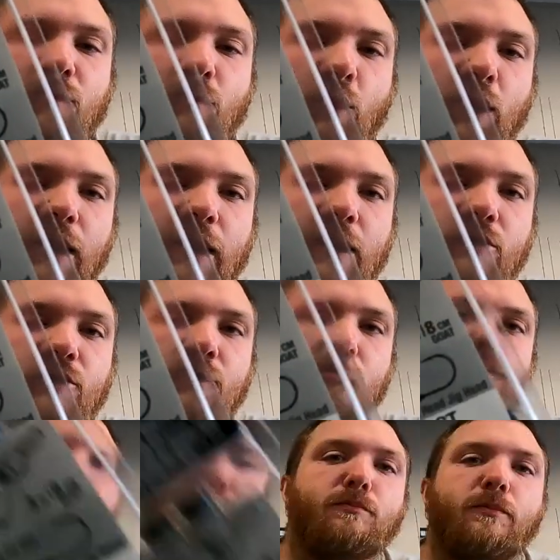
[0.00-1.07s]
3-inch.
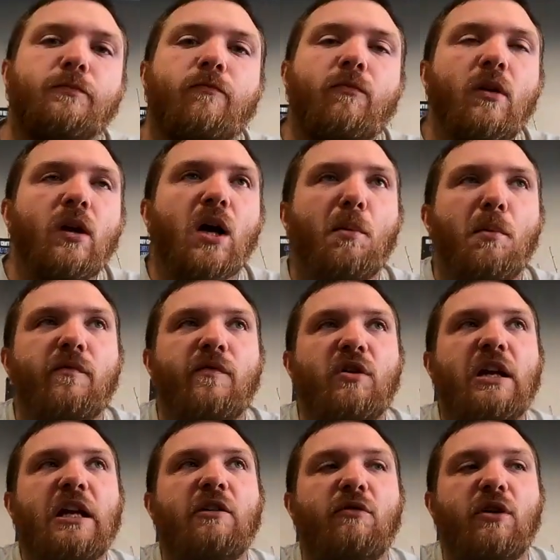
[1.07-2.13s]
If
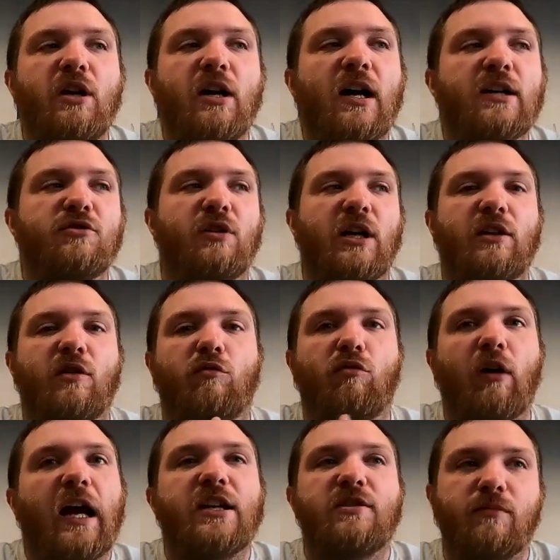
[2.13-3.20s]
anyone you guys who like the
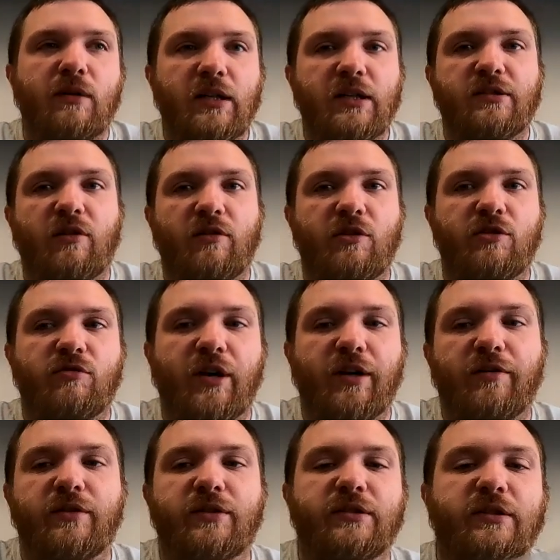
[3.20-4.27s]
Rage Menace on their
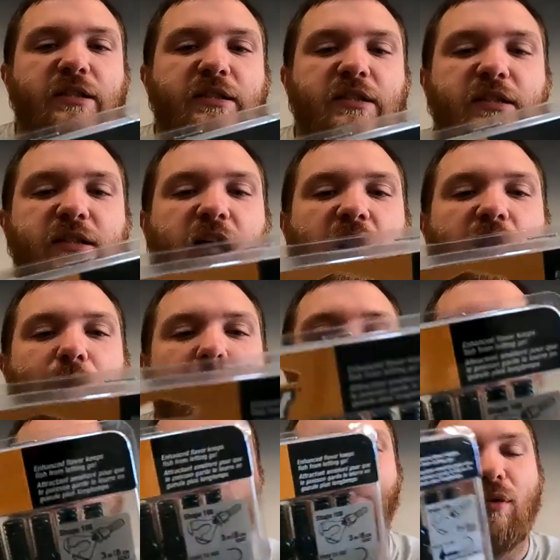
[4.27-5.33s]
trailers, this has kind of been
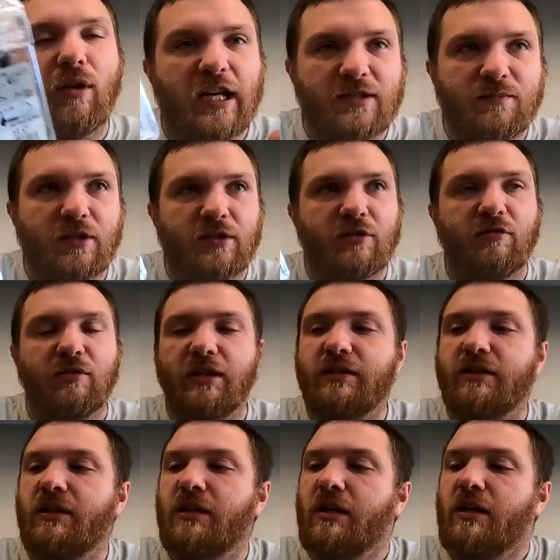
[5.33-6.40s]
my replacement to
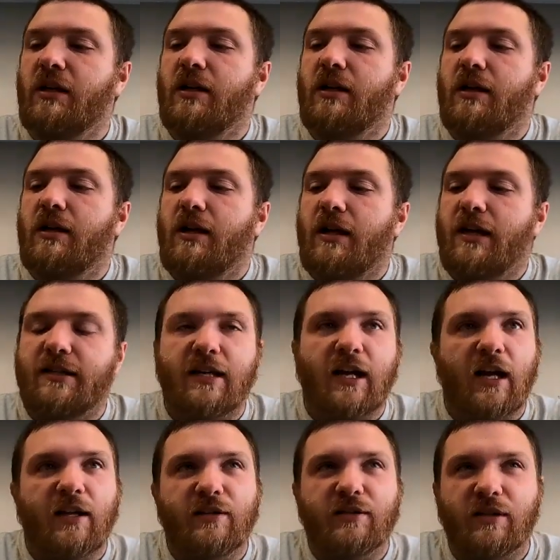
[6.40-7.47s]
it. It's
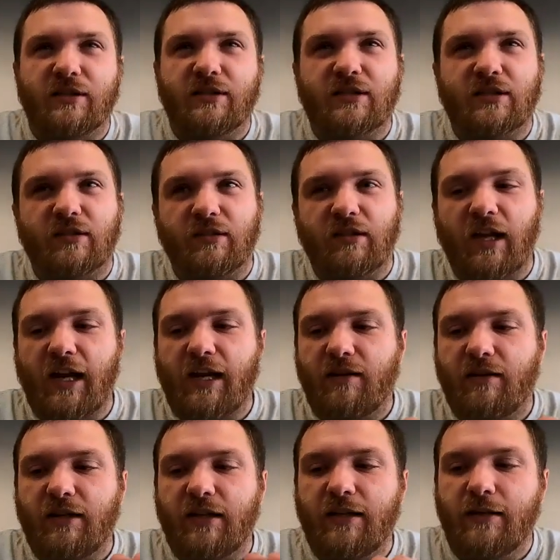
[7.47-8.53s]
got just a
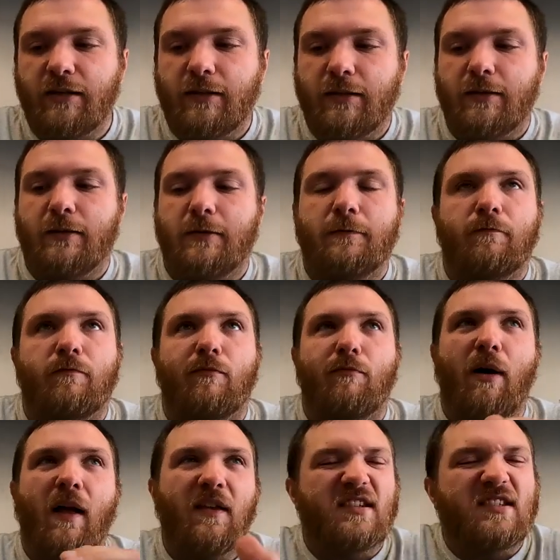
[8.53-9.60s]
slightly,
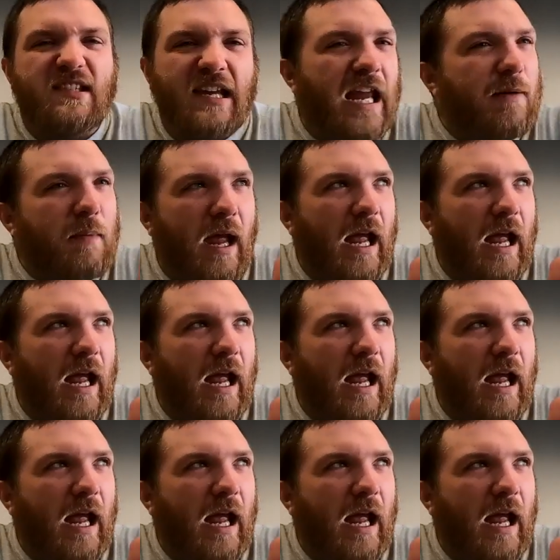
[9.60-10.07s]
about the same